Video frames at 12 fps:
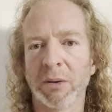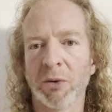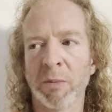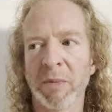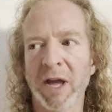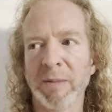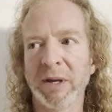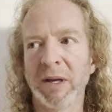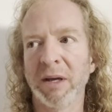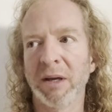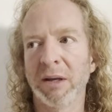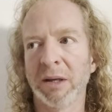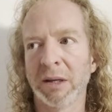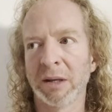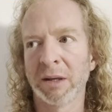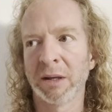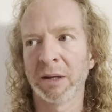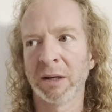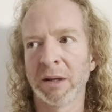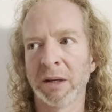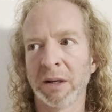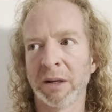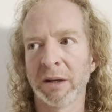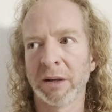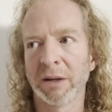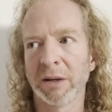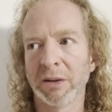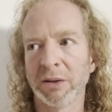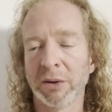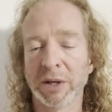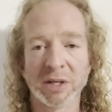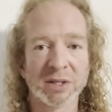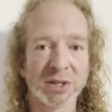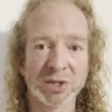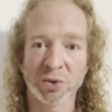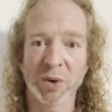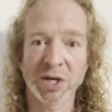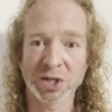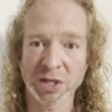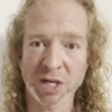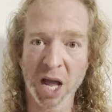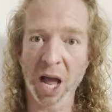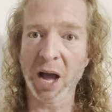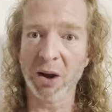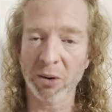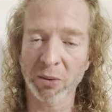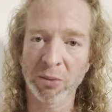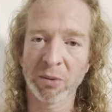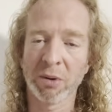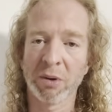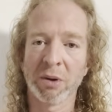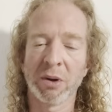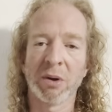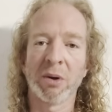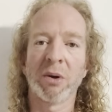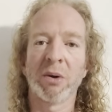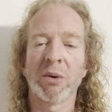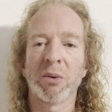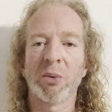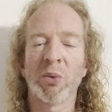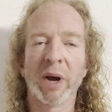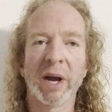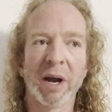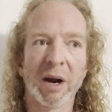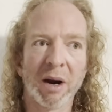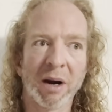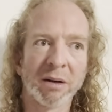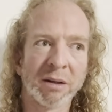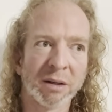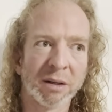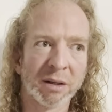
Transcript: or maybe you're in a situation now where